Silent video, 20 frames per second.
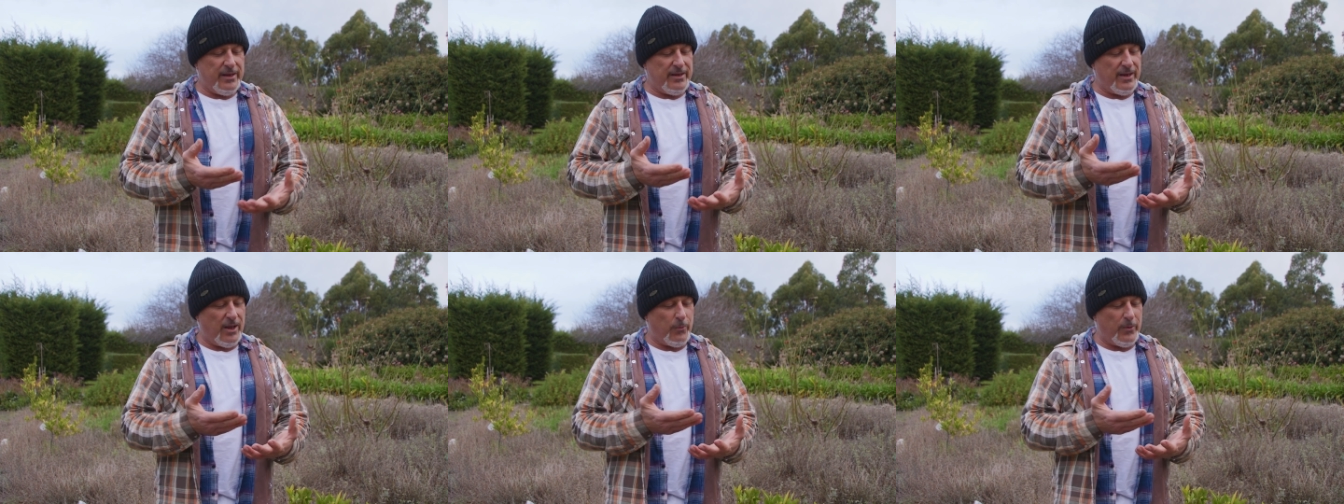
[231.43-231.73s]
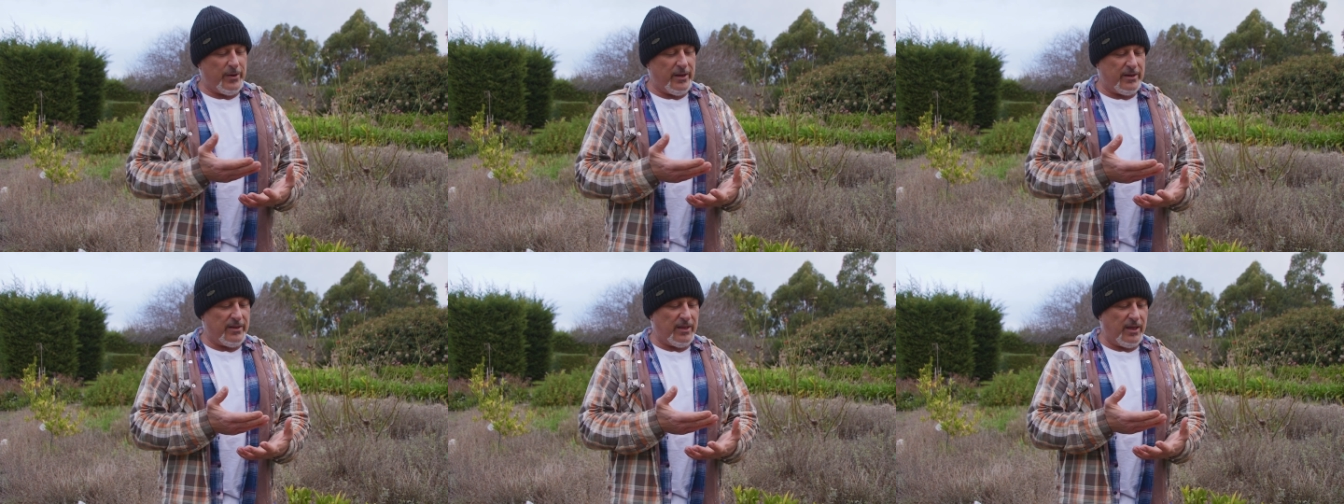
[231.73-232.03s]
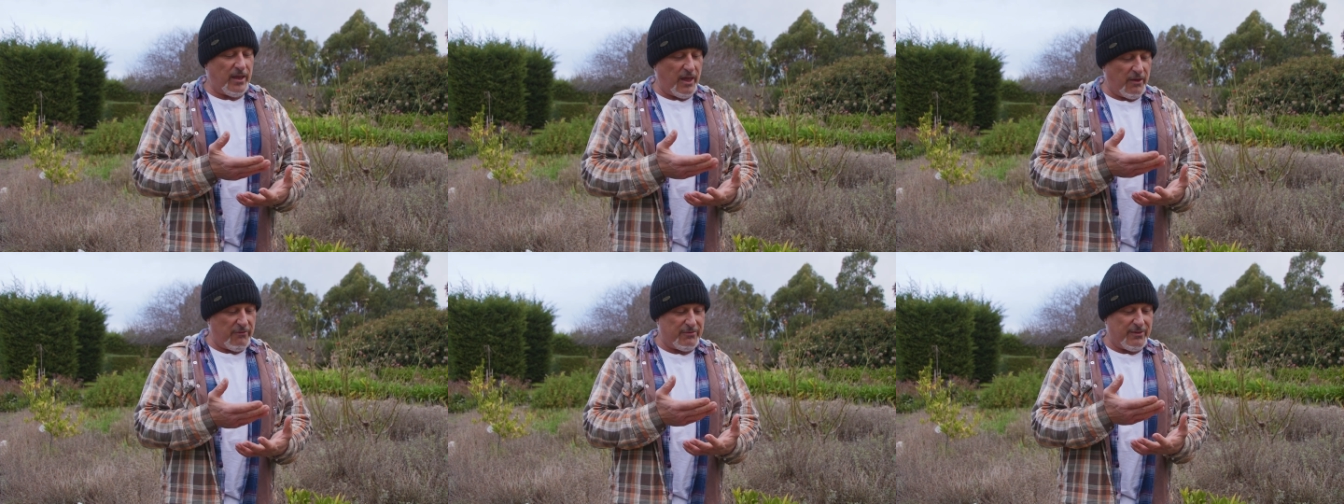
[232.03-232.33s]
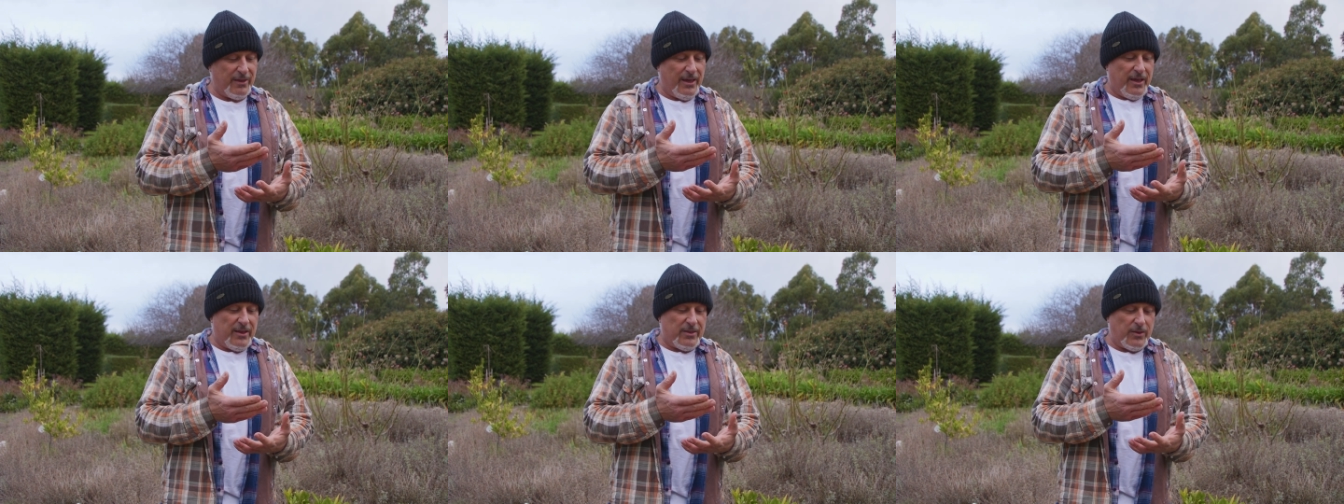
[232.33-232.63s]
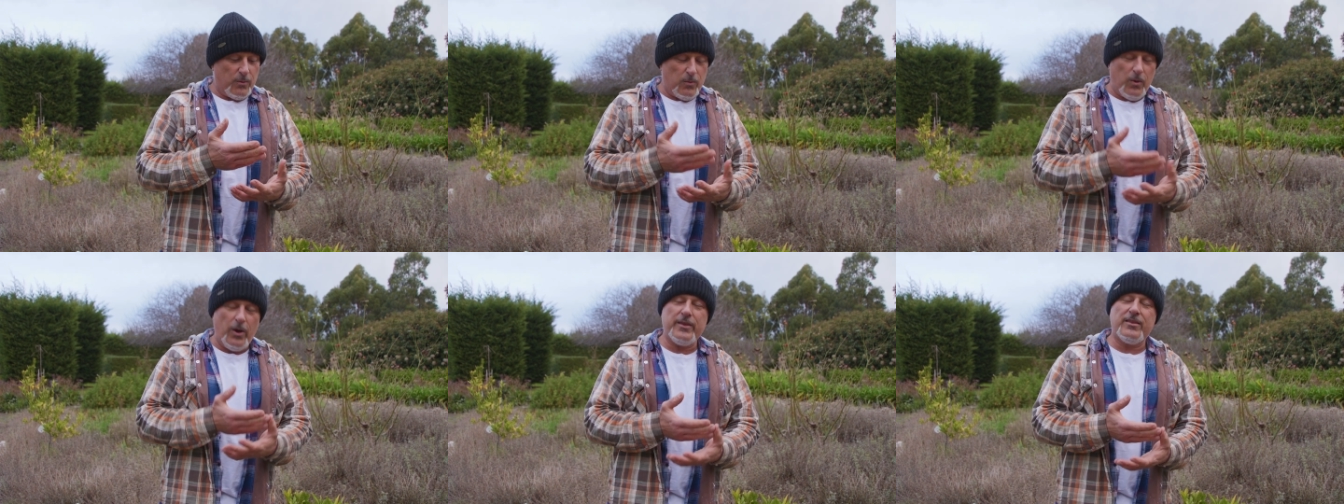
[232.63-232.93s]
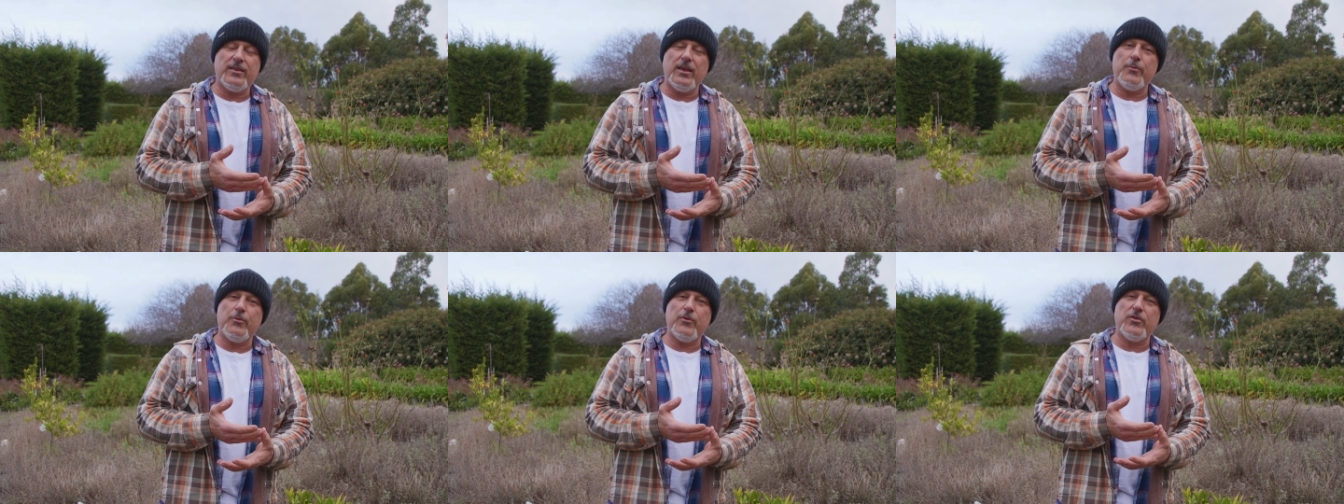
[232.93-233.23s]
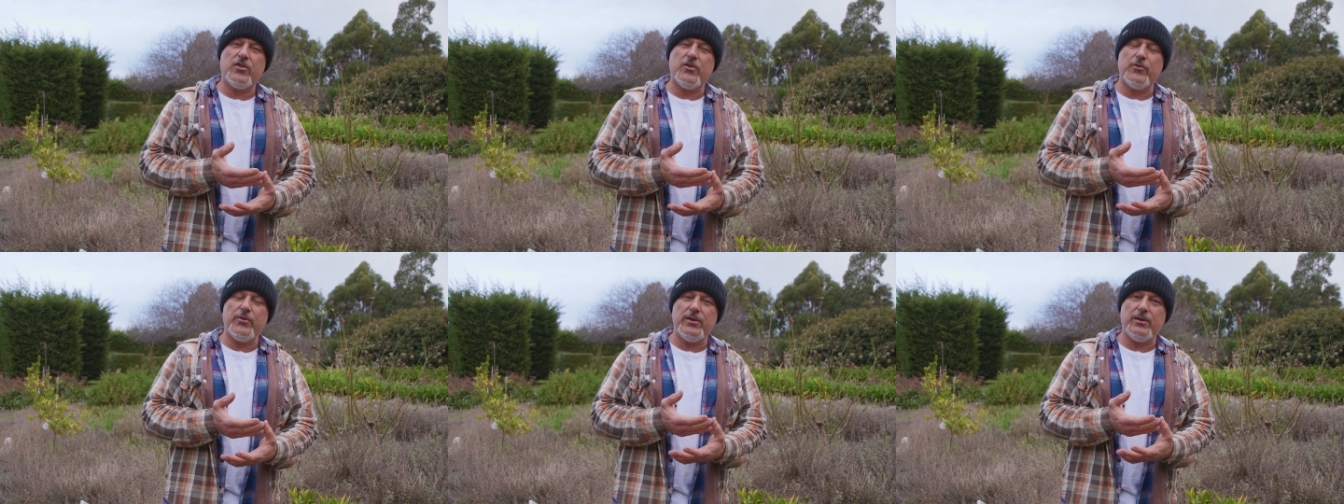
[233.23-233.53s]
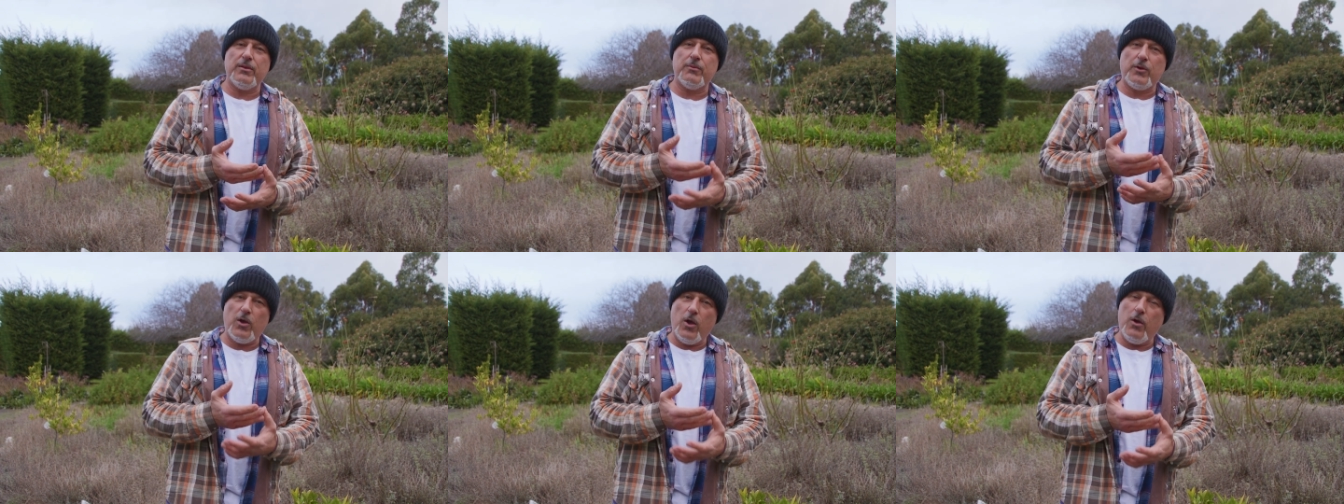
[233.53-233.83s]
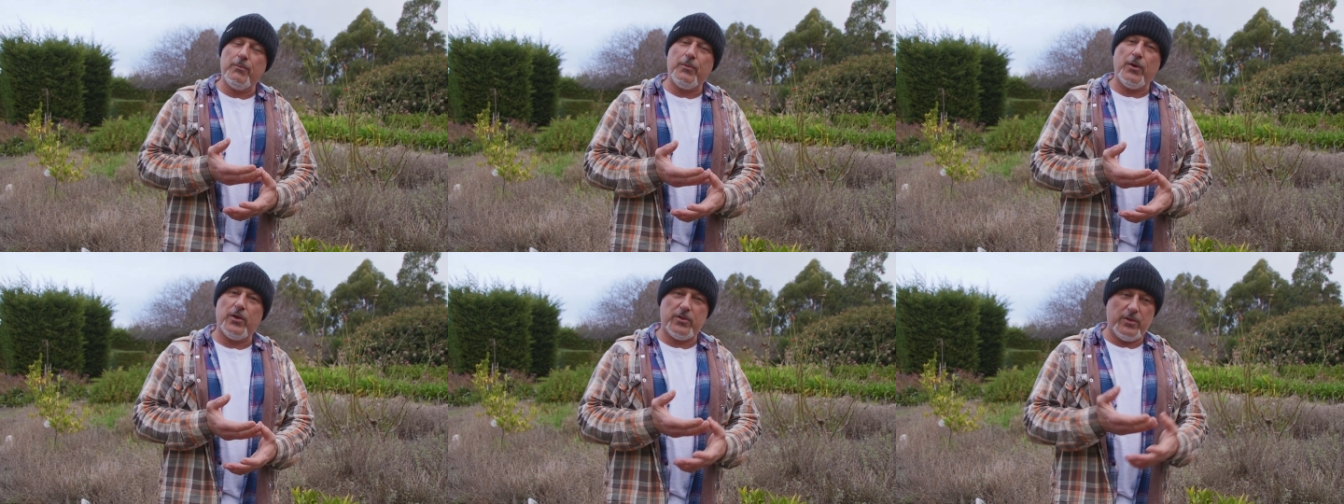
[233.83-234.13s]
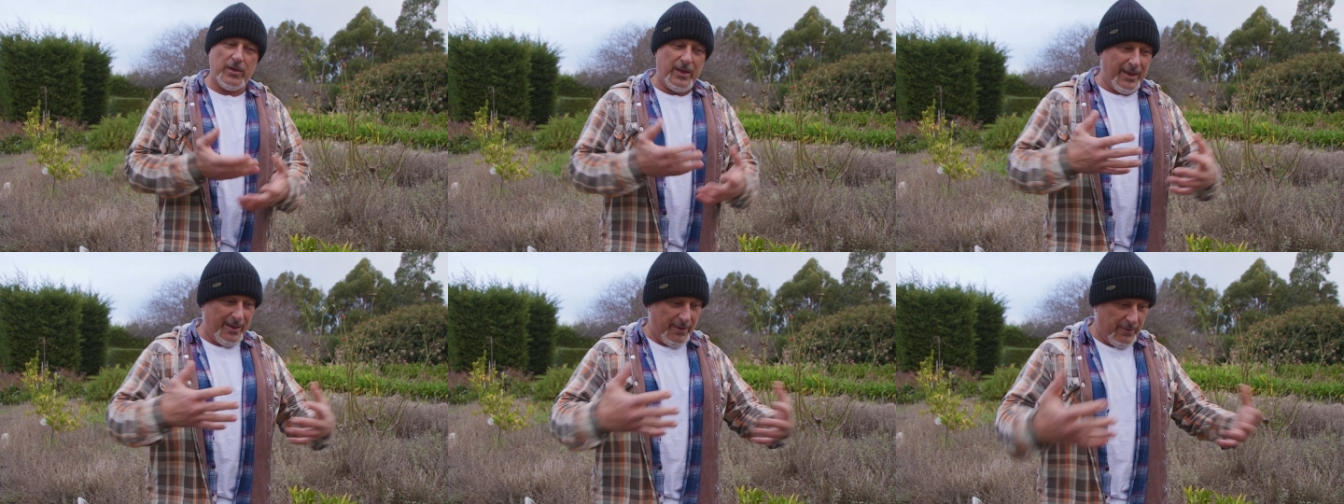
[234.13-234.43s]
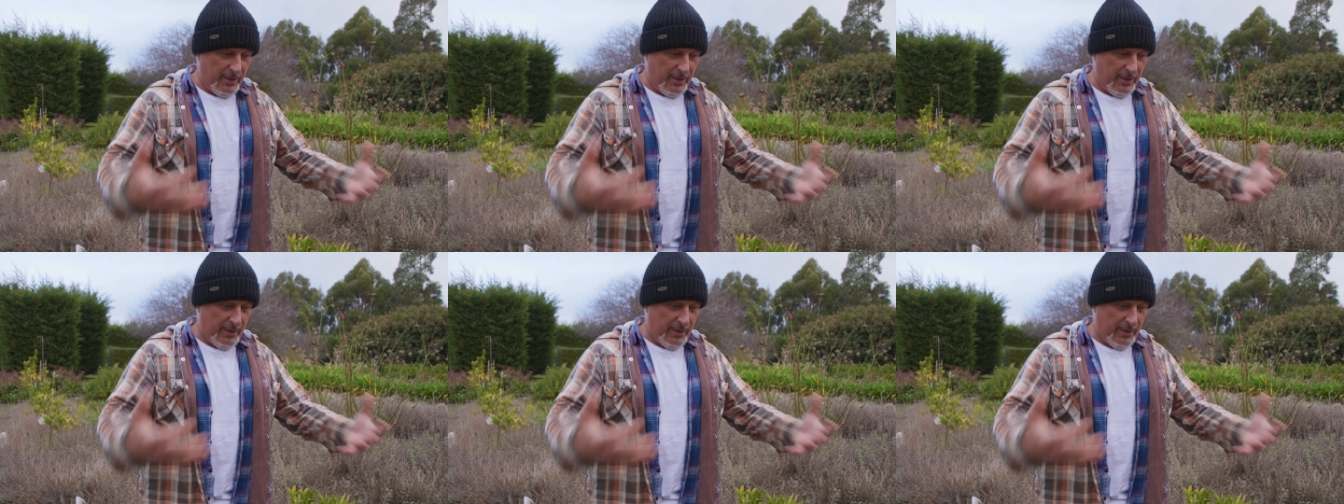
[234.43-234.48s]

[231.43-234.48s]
now we need to have the right temperature in the compost